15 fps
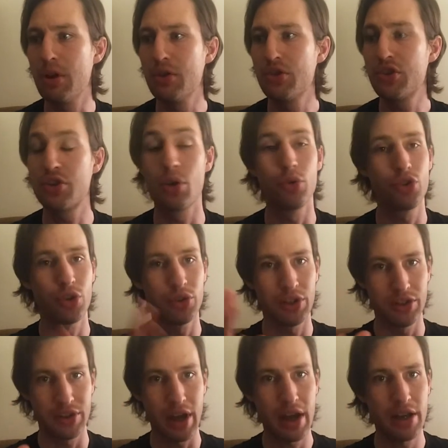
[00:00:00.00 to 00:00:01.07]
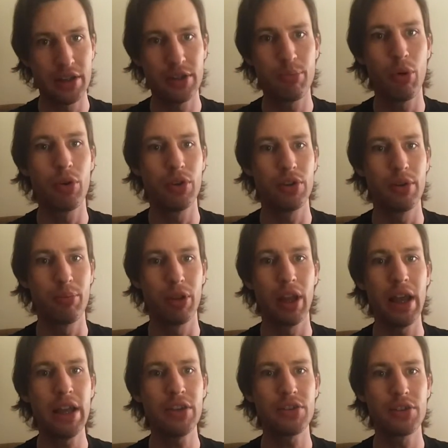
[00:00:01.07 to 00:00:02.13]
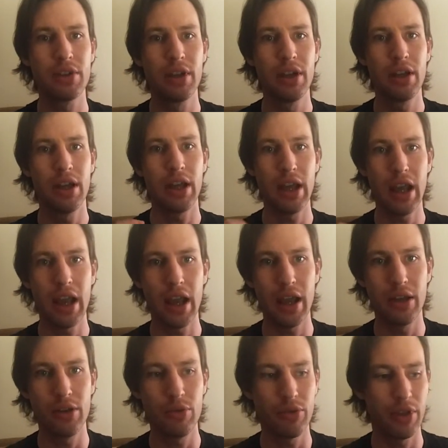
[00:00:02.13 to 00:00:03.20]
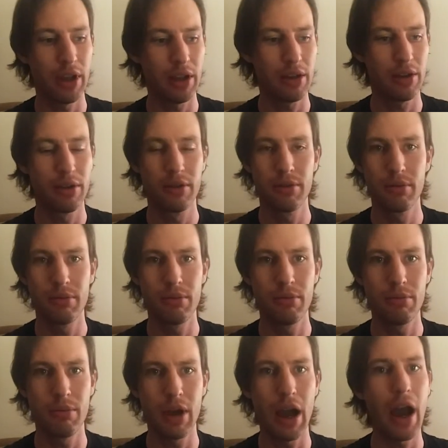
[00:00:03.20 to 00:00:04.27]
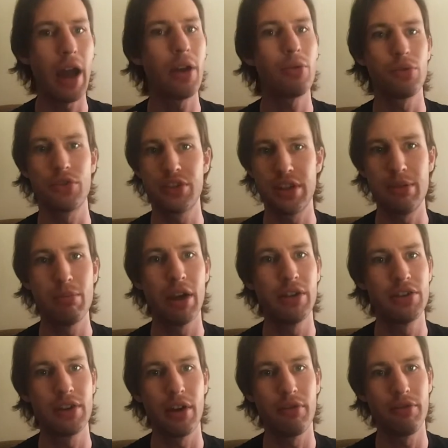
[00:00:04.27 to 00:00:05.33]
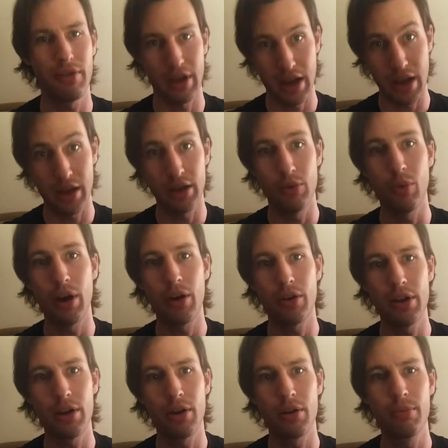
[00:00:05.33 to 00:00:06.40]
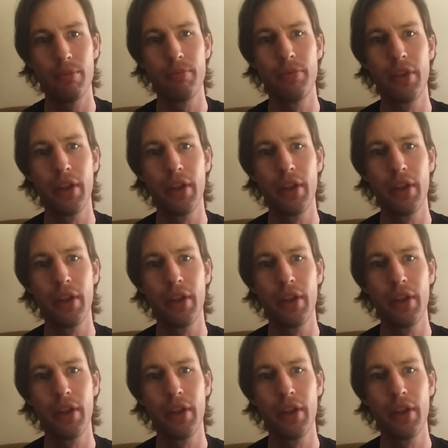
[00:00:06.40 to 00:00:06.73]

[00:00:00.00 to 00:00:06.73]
social designs put into place, and you think, I don't see myself anywhere here.